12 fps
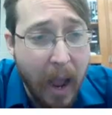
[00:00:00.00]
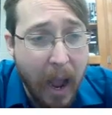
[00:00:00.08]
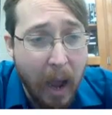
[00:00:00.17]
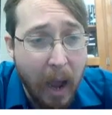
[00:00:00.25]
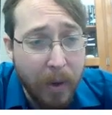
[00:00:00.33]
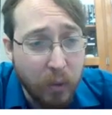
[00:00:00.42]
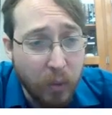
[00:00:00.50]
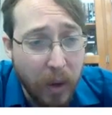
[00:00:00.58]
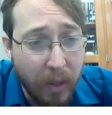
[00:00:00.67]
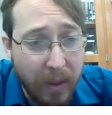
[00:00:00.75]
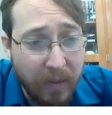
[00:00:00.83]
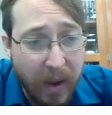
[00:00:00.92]
How much?
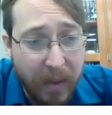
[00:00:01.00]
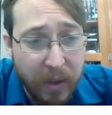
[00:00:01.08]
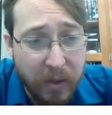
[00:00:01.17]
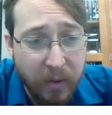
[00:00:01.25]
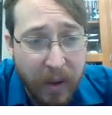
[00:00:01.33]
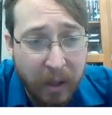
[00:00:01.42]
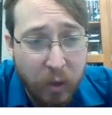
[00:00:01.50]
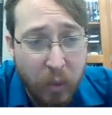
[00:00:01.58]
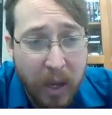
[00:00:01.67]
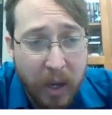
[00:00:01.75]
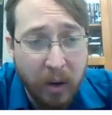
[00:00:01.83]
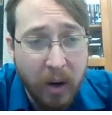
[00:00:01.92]
Well, they've got this value
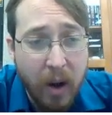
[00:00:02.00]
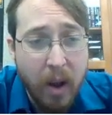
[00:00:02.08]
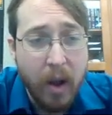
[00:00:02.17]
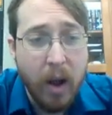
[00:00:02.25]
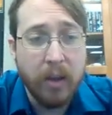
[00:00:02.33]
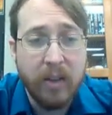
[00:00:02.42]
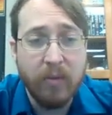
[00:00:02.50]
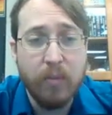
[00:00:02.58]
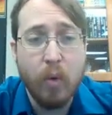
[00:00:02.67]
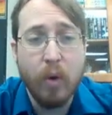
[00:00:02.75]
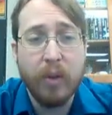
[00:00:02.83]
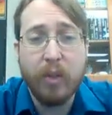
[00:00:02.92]
here,
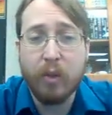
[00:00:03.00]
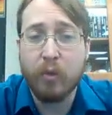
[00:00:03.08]
7.3